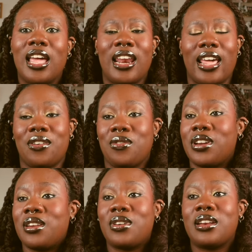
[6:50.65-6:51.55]
like
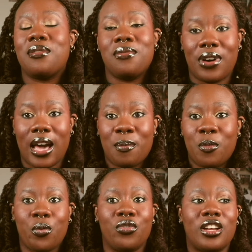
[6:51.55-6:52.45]
really vibe, but
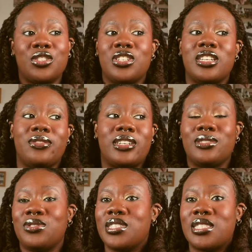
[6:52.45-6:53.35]
we've actually never
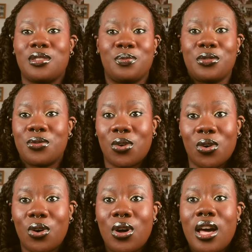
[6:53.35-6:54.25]
even seen before.